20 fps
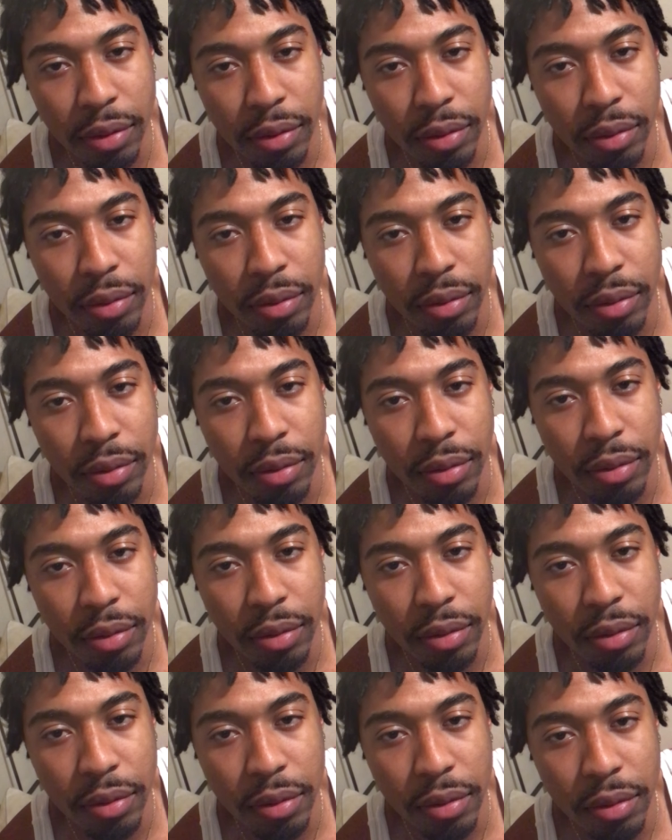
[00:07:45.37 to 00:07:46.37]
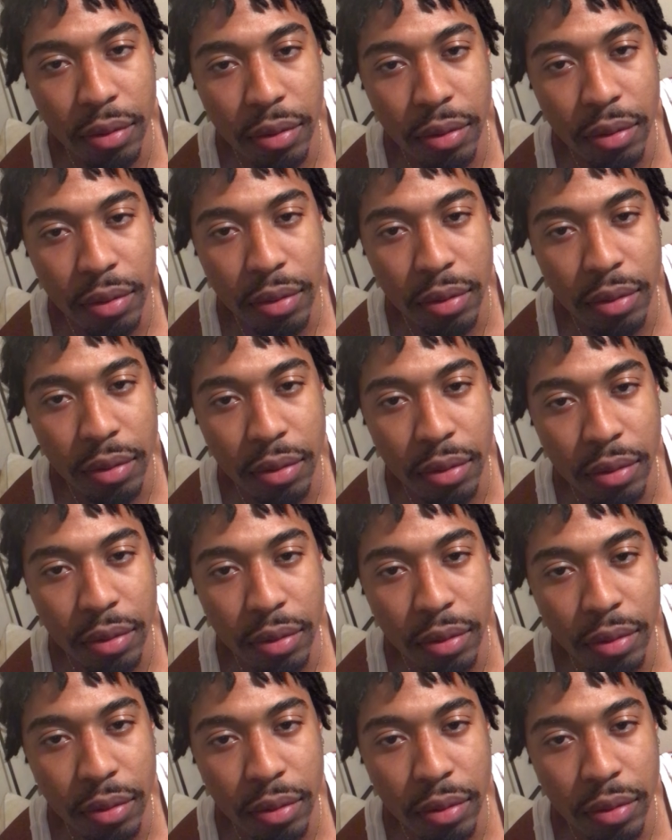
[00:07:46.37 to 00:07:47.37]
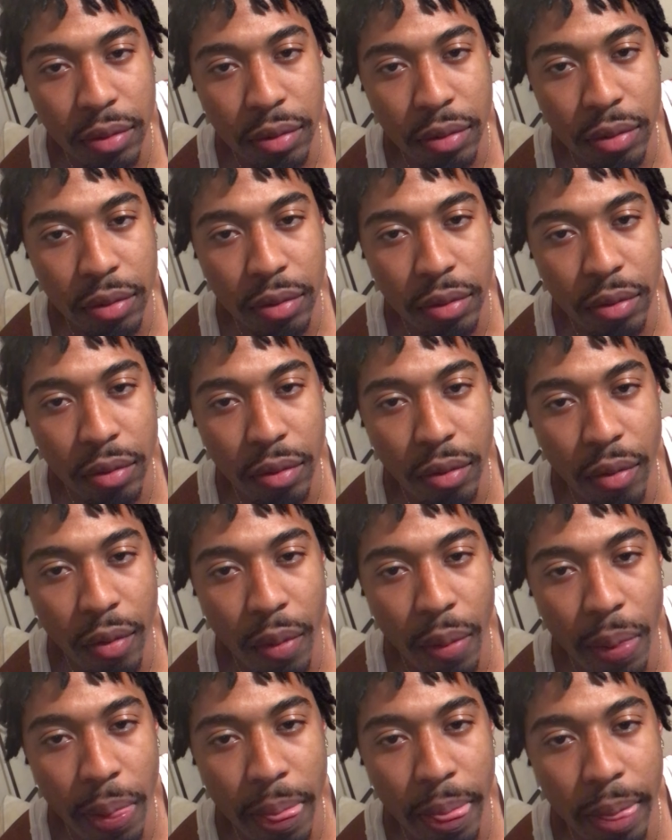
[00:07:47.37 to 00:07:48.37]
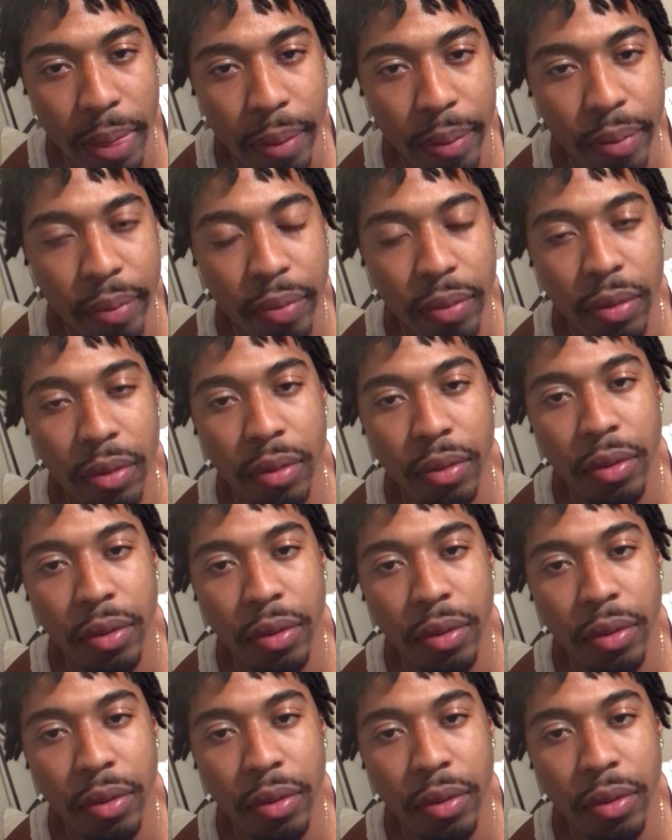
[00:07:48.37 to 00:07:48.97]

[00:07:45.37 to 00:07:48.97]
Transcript: Nothing is said.